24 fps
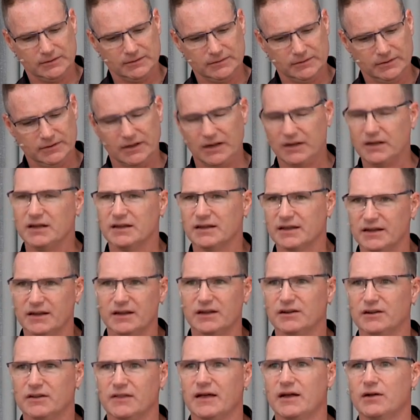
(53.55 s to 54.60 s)
And I didn't get
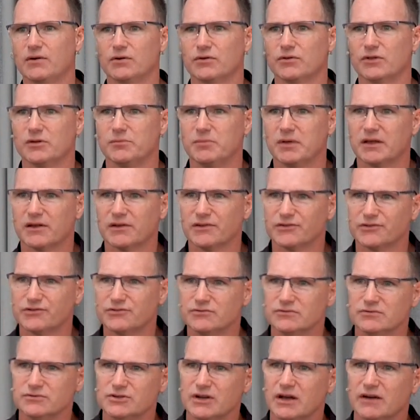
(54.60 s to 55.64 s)
into that really because
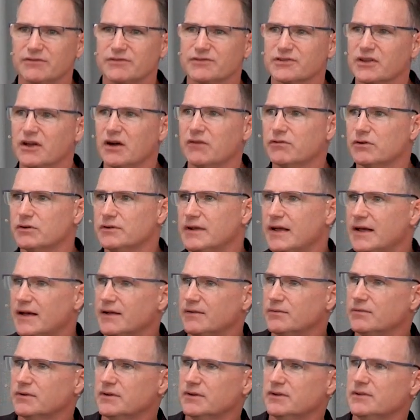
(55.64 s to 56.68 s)
Jeff's covered that
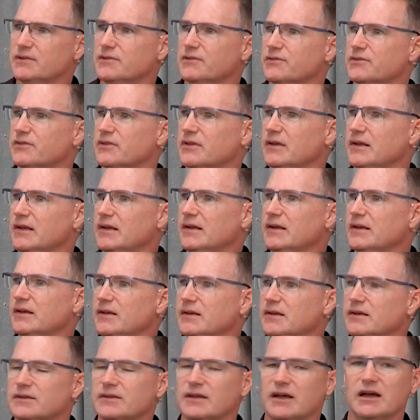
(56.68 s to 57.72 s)
in his
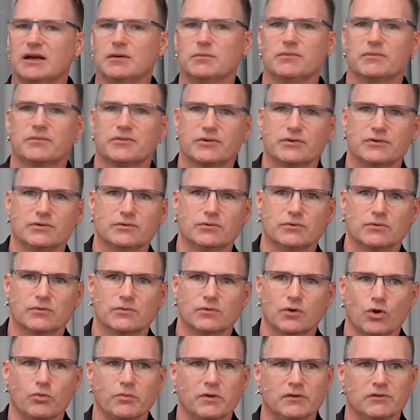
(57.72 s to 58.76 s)
time through
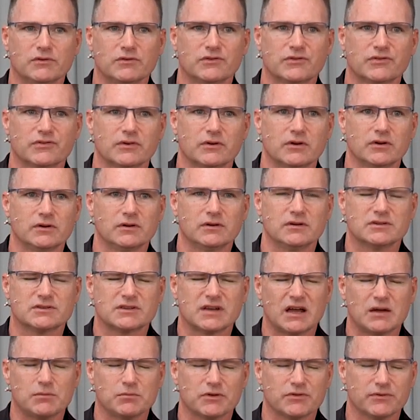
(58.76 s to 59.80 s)
Romans, in his
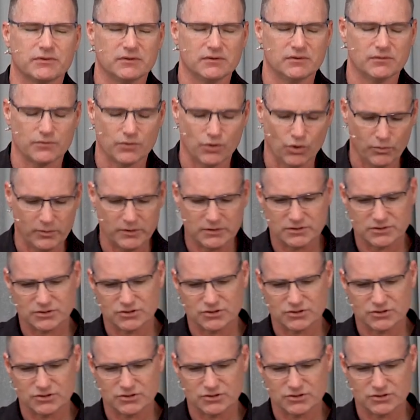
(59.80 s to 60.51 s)
time with Romans